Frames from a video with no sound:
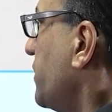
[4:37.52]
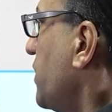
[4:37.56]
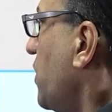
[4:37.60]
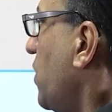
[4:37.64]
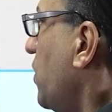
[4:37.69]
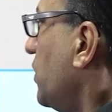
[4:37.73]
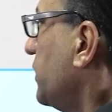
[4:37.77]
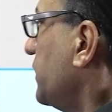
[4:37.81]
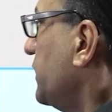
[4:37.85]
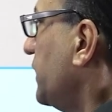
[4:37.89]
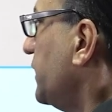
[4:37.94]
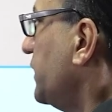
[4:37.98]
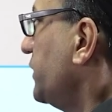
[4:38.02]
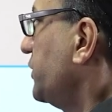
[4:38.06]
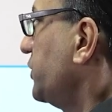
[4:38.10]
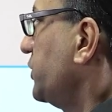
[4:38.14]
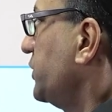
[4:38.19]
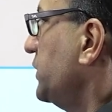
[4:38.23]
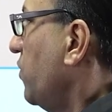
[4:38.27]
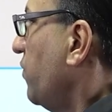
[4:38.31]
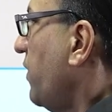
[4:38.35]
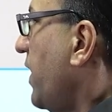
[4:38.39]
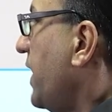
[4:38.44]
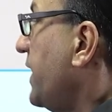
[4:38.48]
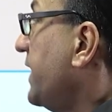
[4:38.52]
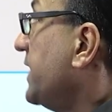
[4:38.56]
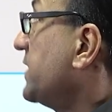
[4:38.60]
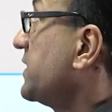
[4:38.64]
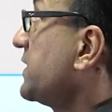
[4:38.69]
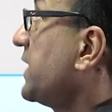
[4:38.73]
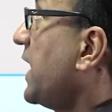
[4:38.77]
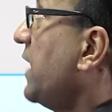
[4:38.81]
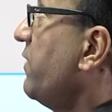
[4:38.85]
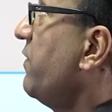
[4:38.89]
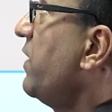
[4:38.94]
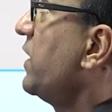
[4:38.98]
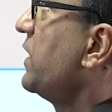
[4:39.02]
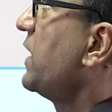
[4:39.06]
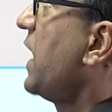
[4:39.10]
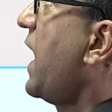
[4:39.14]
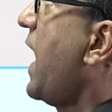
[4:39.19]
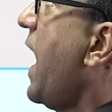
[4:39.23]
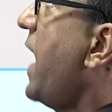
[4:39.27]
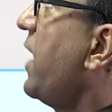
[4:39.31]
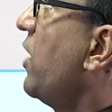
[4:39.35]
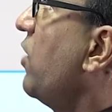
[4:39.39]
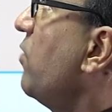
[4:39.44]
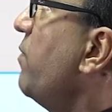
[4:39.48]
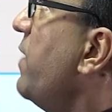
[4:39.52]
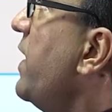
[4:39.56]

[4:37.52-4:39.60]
the authors, while describing the hand of